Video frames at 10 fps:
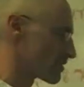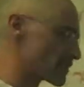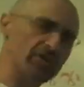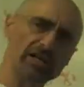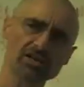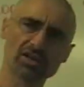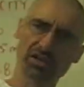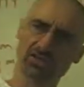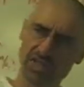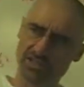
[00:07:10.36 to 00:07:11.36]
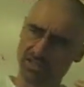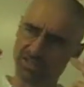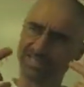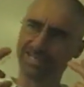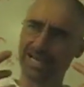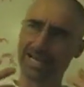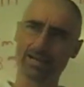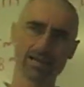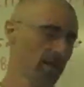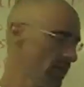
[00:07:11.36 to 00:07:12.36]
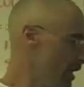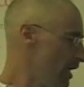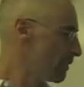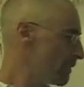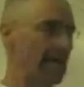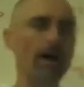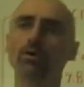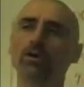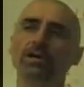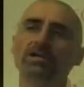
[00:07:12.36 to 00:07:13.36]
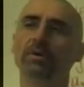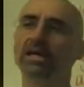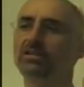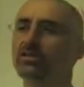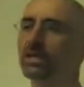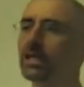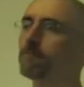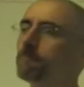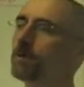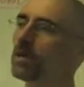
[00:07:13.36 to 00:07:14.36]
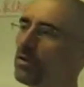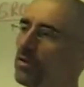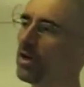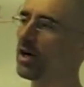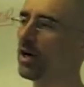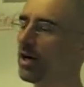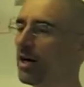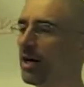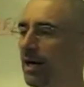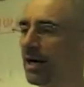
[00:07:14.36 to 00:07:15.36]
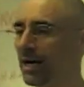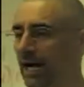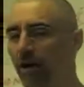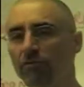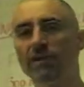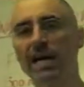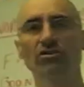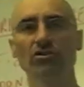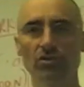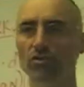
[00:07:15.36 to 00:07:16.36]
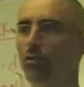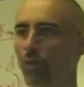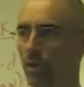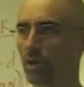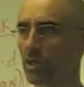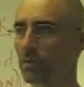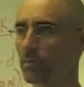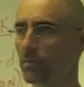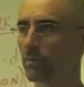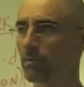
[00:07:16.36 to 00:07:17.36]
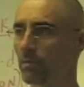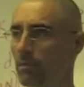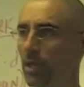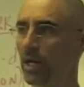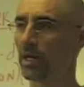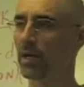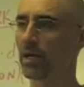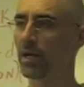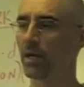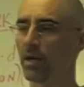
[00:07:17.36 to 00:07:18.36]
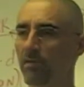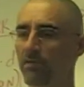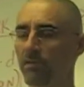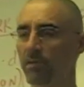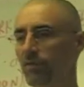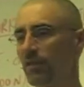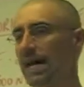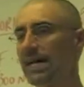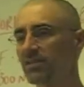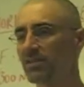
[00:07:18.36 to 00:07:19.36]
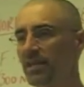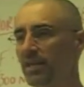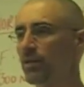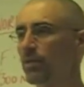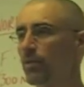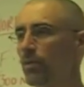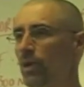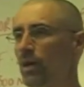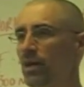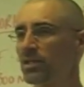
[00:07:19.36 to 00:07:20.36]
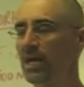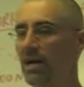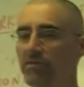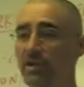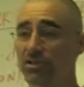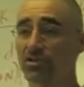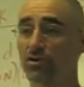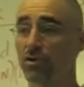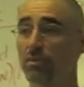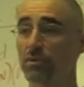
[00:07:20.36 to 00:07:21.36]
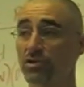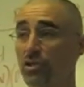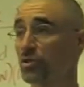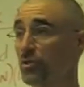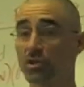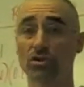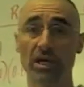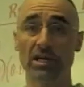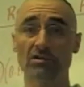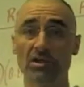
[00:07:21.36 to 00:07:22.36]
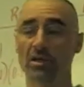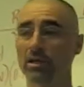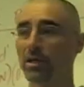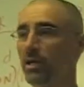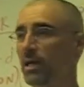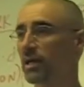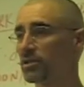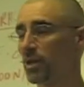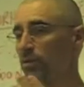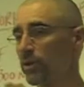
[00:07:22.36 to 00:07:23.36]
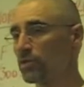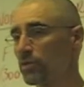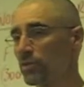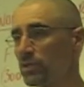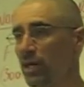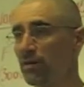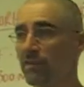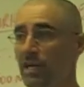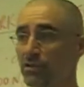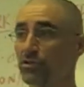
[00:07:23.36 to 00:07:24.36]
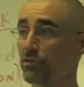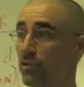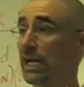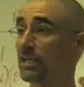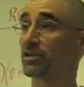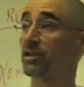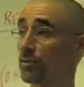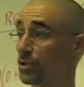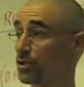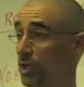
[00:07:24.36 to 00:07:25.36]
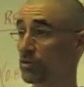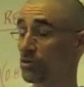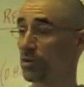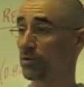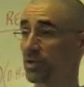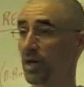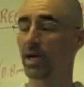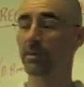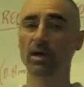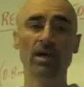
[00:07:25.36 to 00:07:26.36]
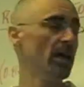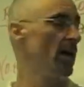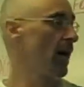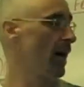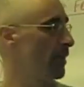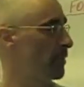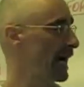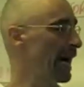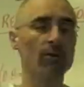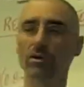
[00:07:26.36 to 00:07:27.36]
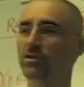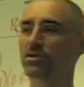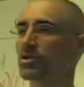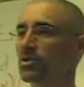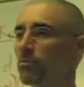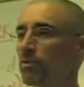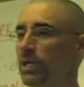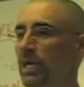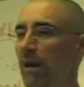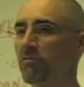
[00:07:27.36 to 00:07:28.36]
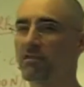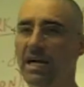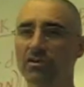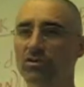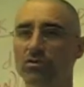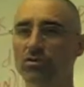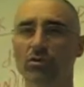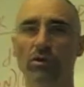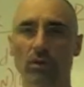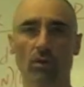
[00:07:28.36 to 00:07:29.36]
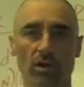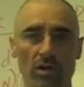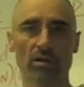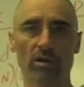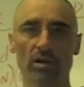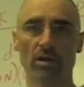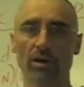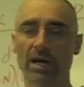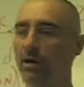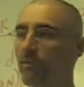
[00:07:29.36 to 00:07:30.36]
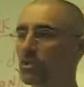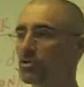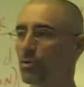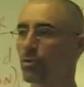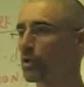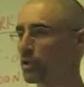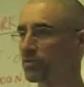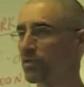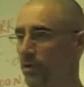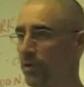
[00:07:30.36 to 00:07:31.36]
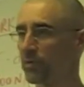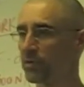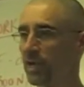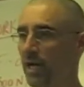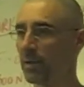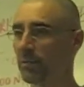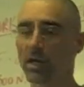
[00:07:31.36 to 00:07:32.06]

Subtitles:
so you guys get a chance to see that. Power is basically how fast you do work. Okay? Velocity was how fast your position was changing. Acceleration was how fast your velocity was changing with time. Power is just simply how fast you're doing work, or how much your work is varying with time.